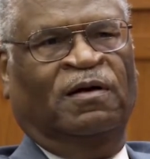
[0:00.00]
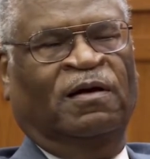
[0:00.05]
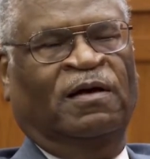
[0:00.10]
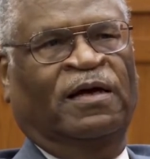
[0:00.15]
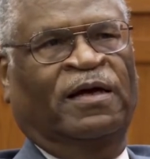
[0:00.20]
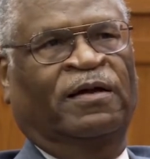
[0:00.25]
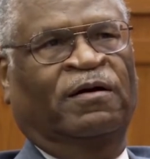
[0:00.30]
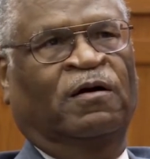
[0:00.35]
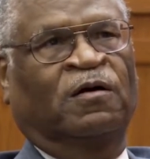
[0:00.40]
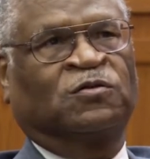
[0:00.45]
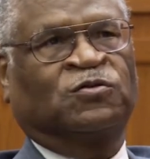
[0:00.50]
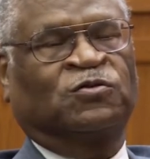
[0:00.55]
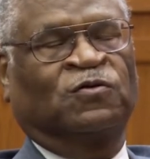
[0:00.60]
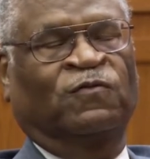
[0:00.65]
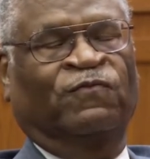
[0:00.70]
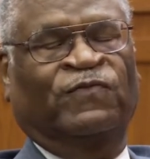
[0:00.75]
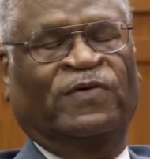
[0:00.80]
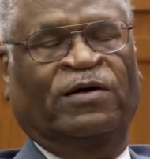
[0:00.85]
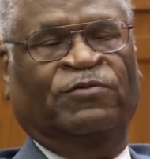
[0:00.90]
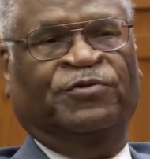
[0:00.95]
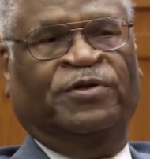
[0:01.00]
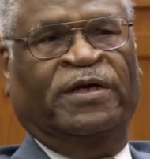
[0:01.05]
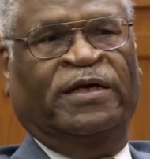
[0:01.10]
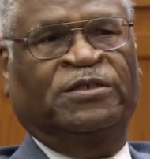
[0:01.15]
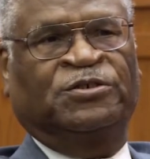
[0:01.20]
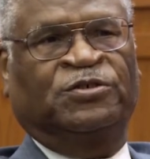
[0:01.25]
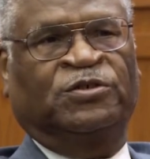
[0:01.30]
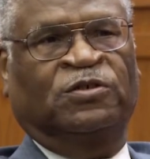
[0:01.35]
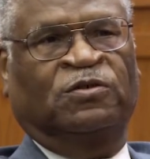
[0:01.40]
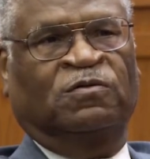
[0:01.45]
and also
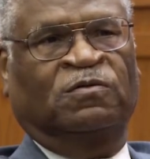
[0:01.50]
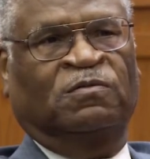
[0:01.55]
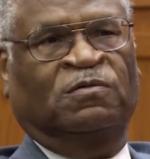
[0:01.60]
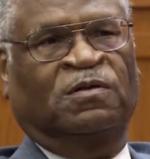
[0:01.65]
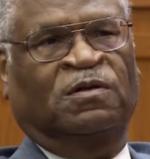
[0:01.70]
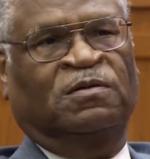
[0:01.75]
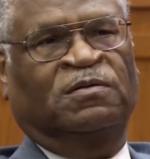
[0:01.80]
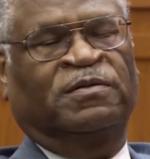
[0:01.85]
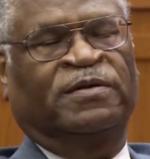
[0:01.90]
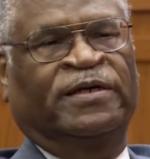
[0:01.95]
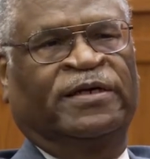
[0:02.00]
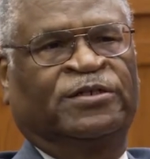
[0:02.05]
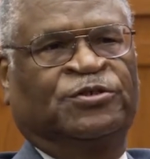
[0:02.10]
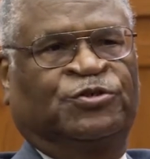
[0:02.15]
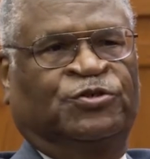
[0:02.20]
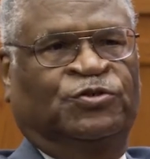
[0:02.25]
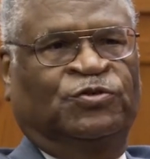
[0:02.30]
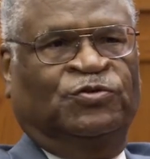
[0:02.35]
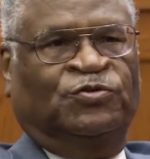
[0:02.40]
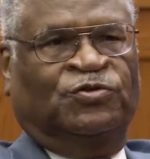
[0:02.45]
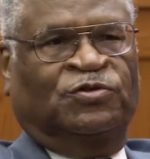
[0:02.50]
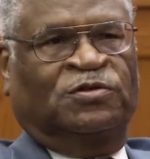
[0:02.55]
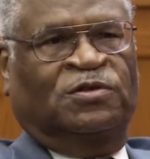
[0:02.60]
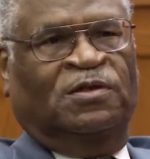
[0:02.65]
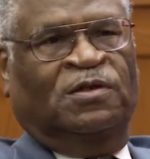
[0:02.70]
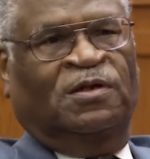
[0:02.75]
foundational issues.